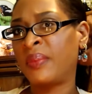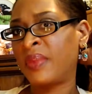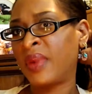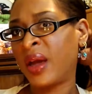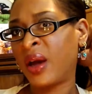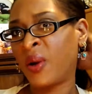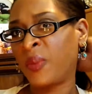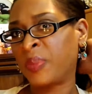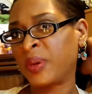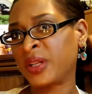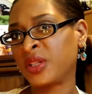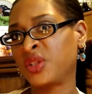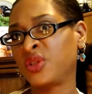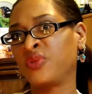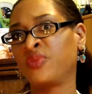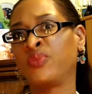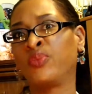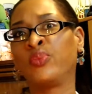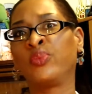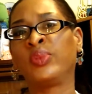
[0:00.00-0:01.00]
help it
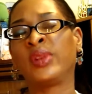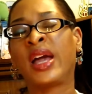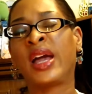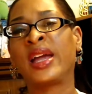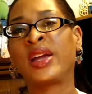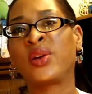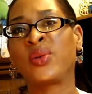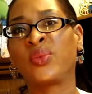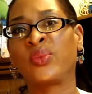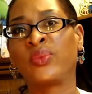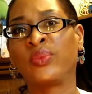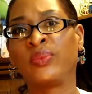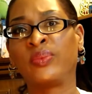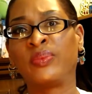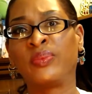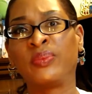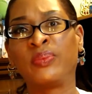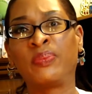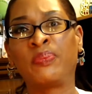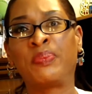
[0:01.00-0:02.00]
to, like,
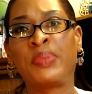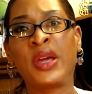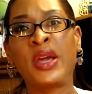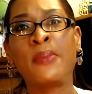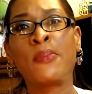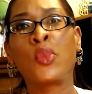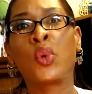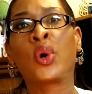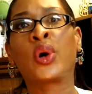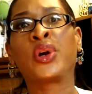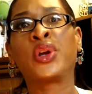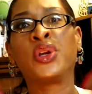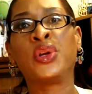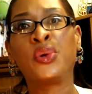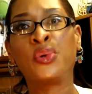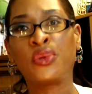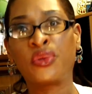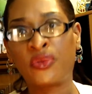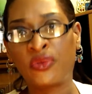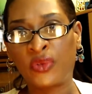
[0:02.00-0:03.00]
be more
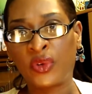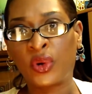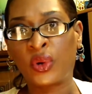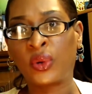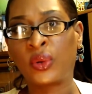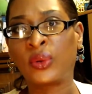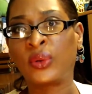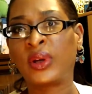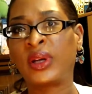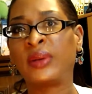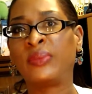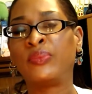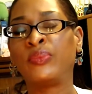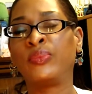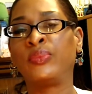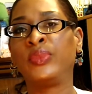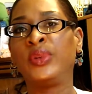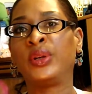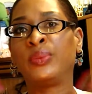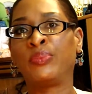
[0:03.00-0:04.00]
youthful and
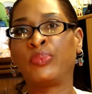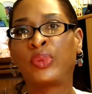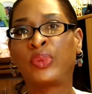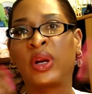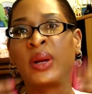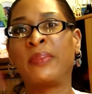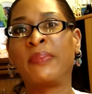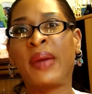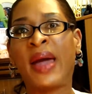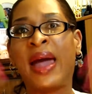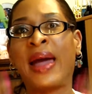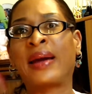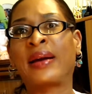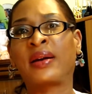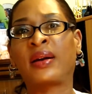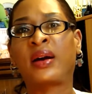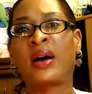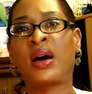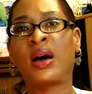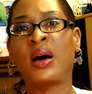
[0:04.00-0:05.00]
bring back
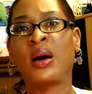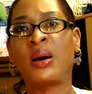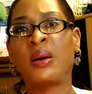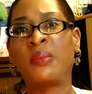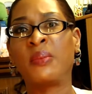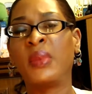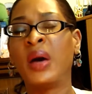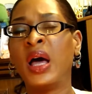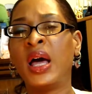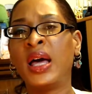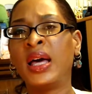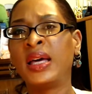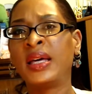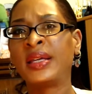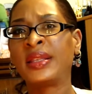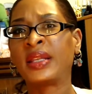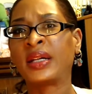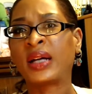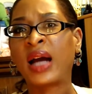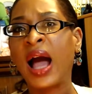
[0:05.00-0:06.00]

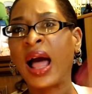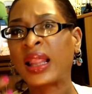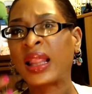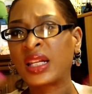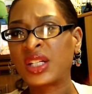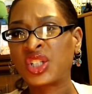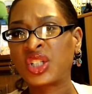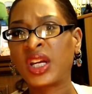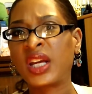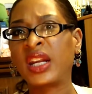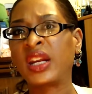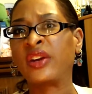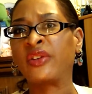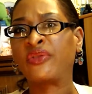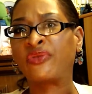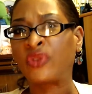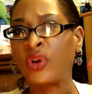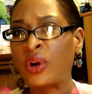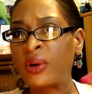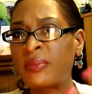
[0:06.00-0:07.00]
the collagen and
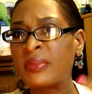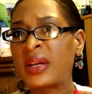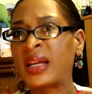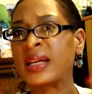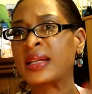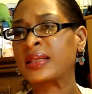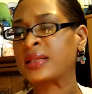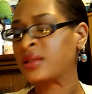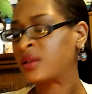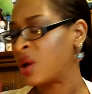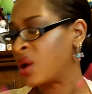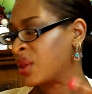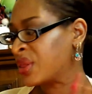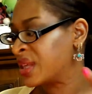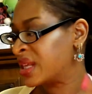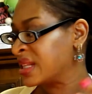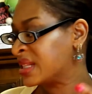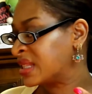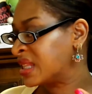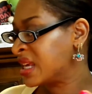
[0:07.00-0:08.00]
firmness and all
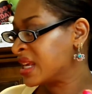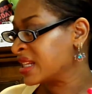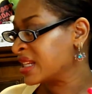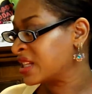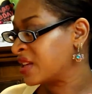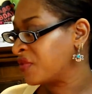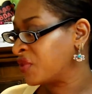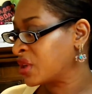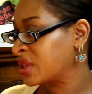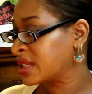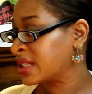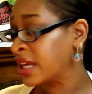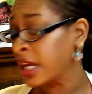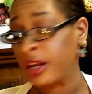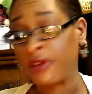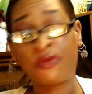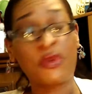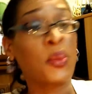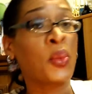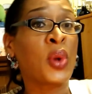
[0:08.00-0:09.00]
these things of your
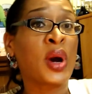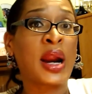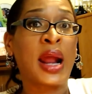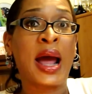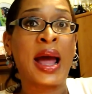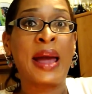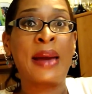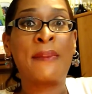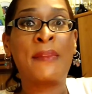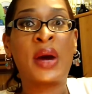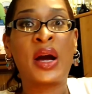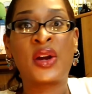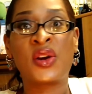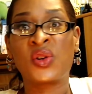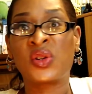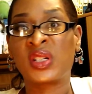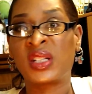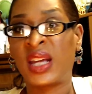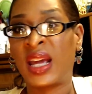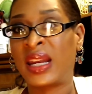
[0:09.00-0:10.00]
skin, from what I'm
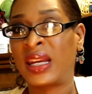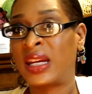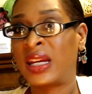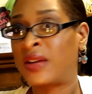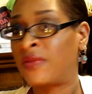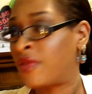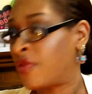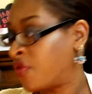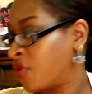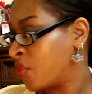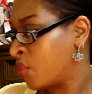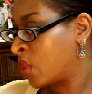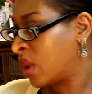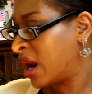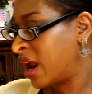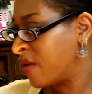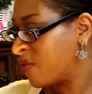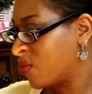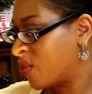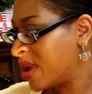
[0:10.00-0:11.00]
understanding of it, from what
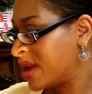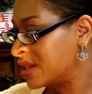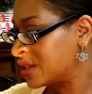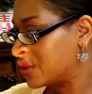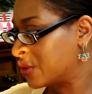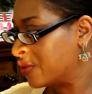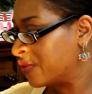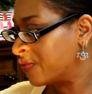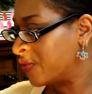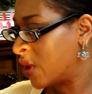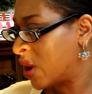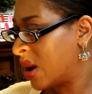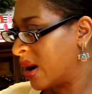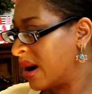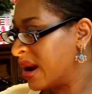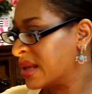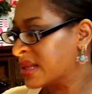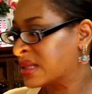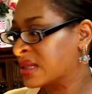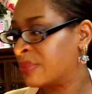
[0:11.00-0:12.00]
I've read so far.
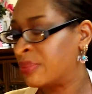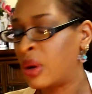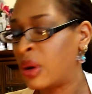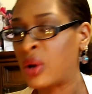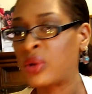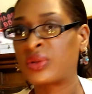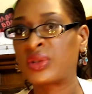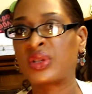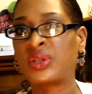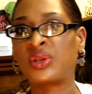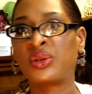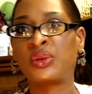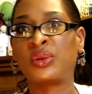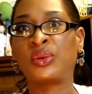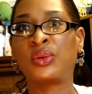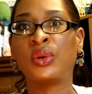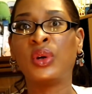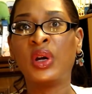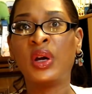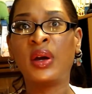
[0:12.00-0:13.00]
It's supposed
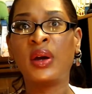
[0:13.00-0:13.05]
to,